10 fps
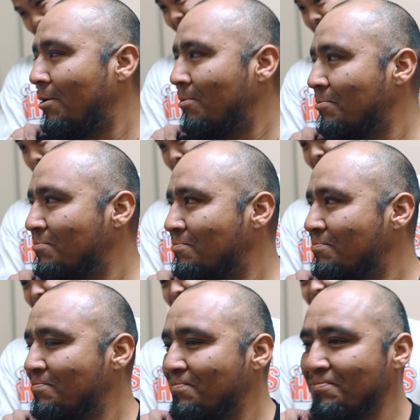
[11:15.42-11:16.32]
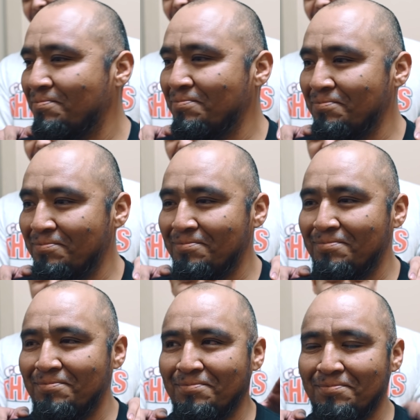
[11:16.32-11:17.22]
a lot better. Mm-hmm.
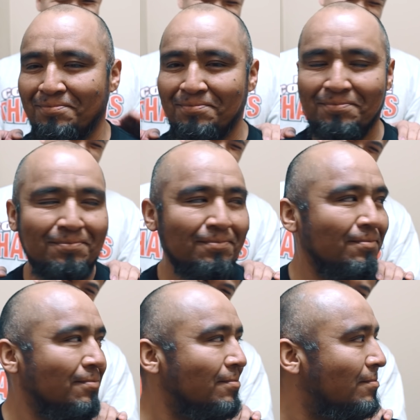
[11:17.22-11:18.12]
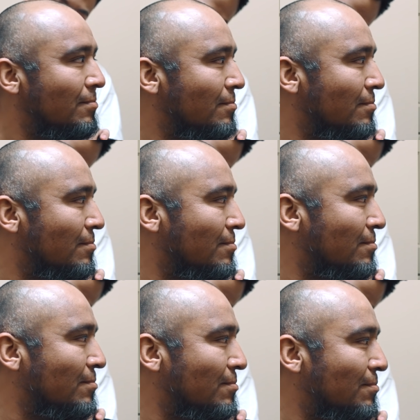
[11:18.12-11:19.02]
Look to the left.
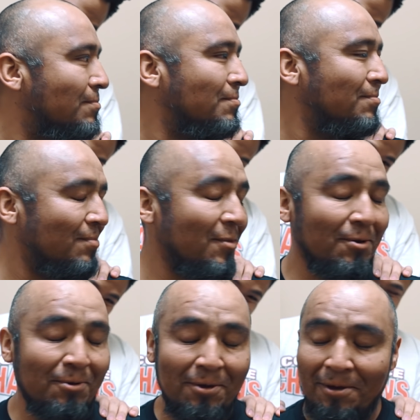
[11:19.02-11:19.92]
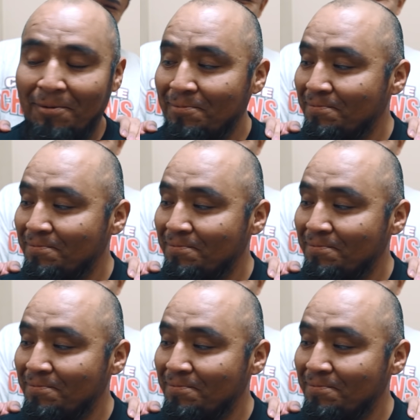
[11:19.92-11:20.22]
Yeah. Oh yeah.